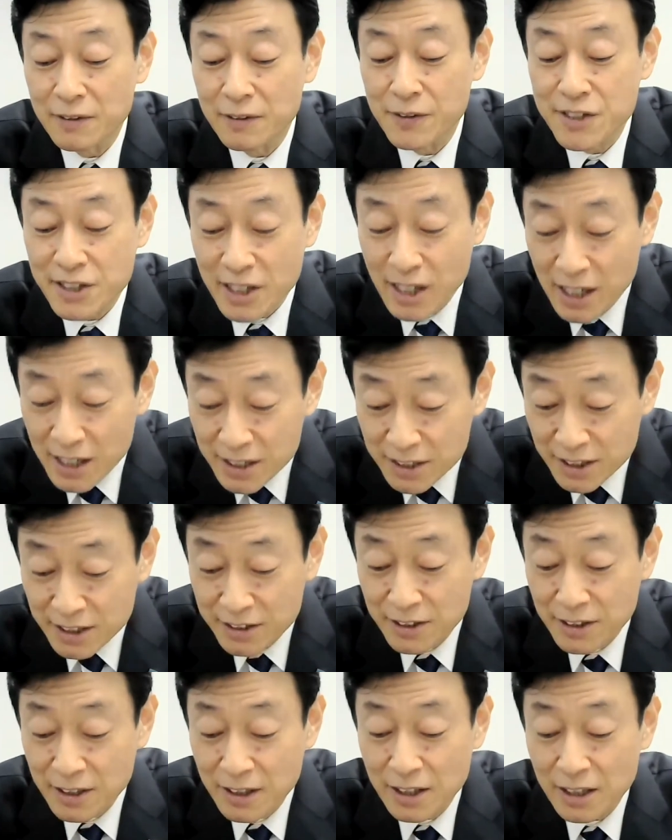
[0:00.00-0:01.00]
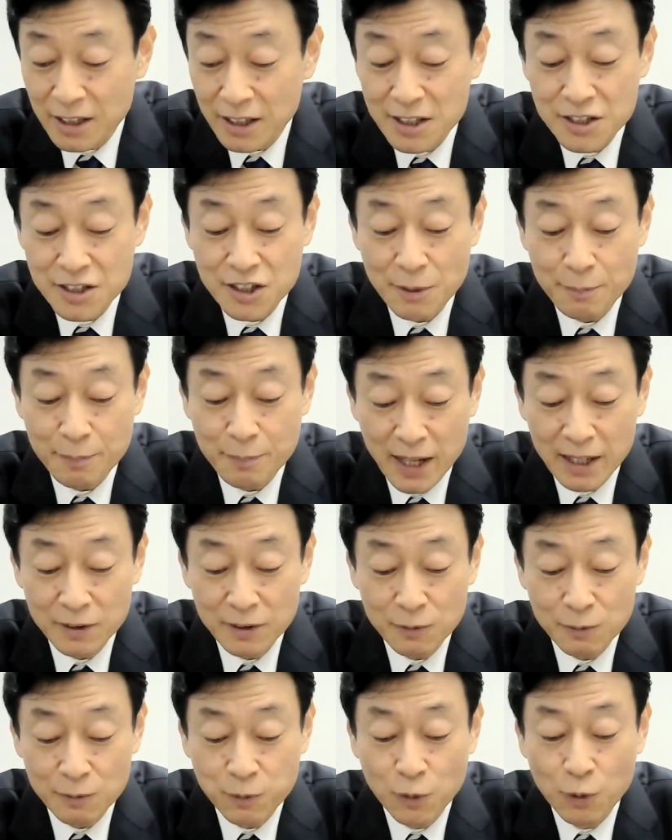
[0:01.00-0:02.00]
resided in
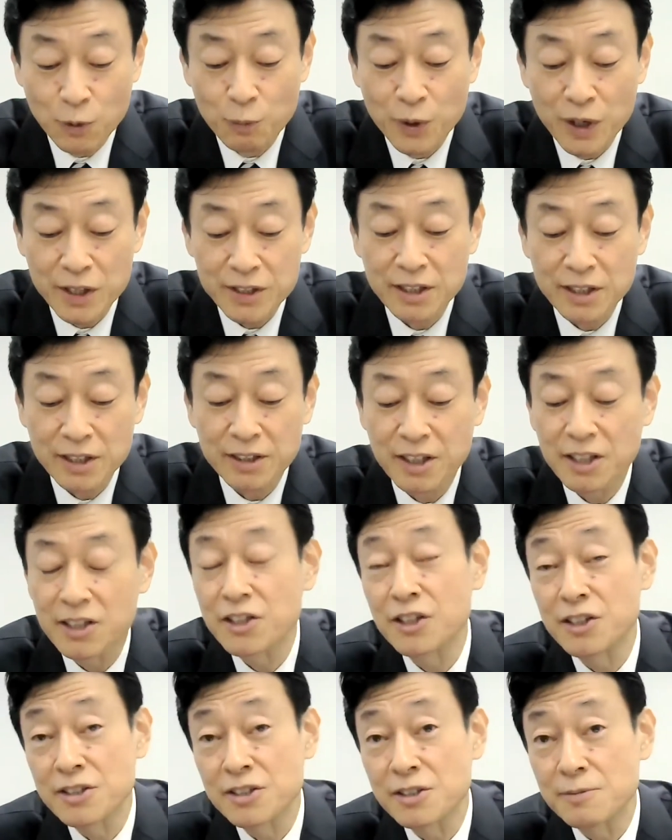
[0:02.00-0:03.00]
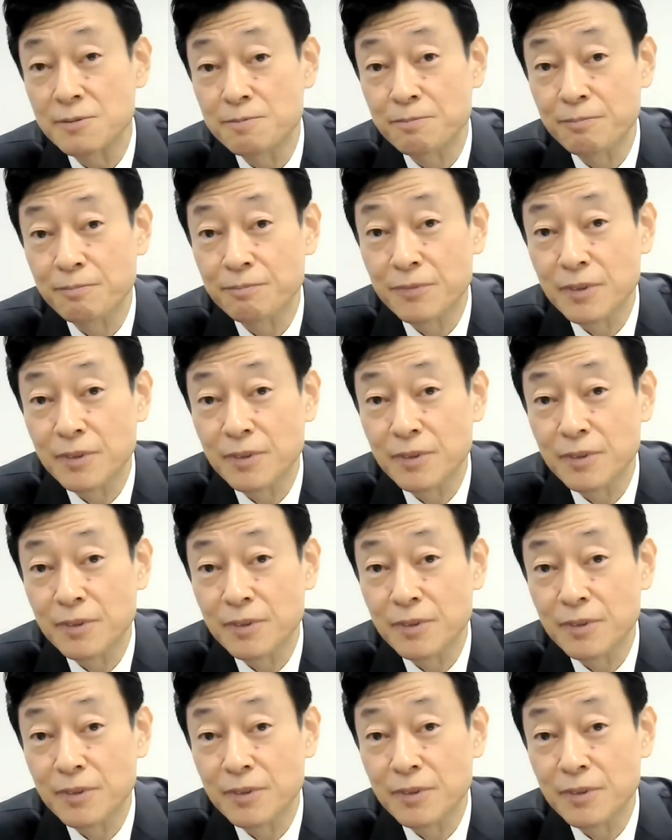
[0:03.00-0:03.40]
Japan for more than 10 years.